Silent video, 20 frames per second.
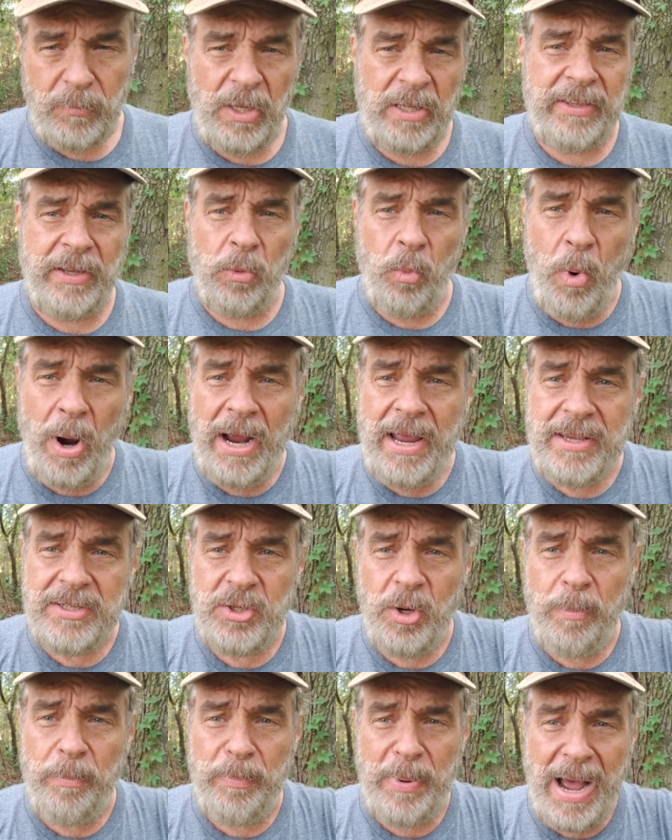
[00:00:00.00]
then why is
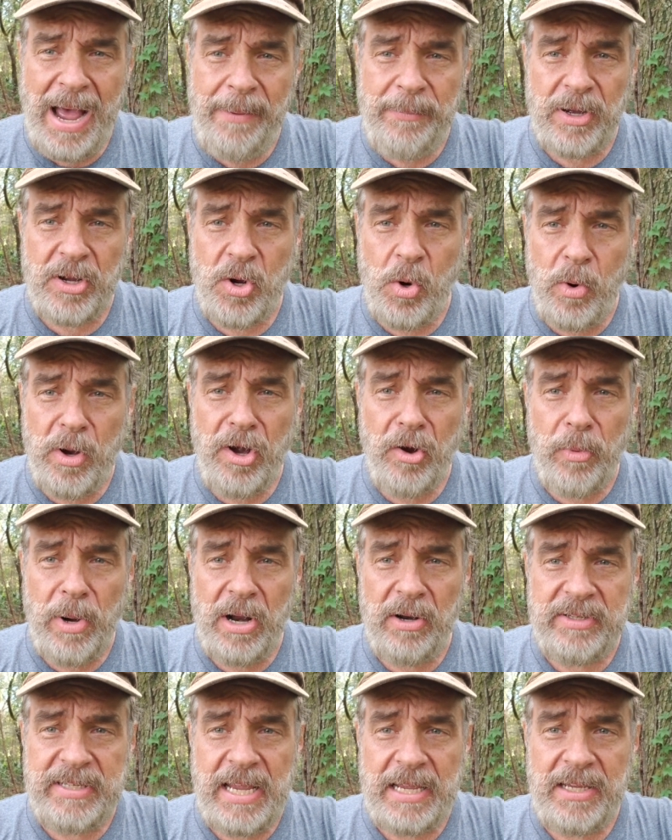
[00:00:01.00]
Obama going
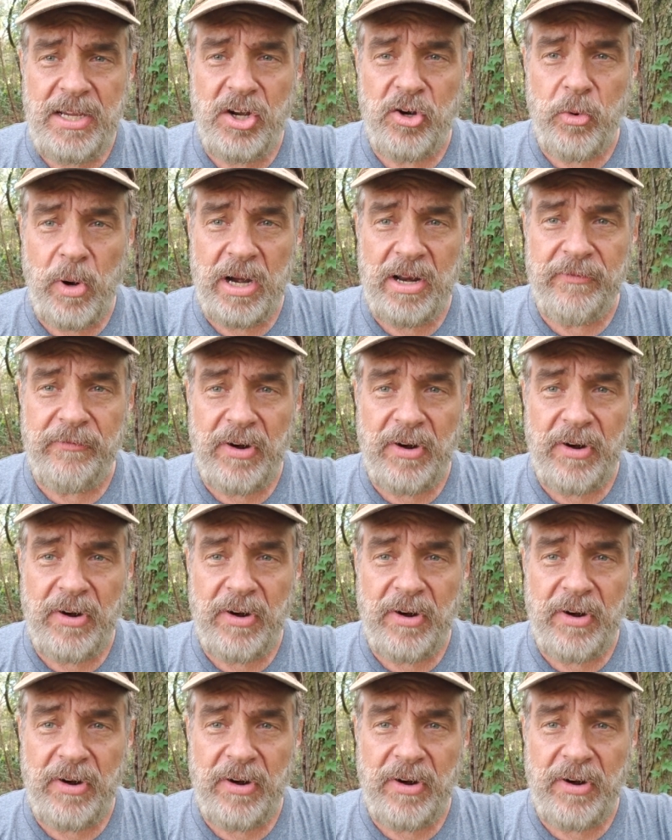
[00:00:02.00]
around taking credit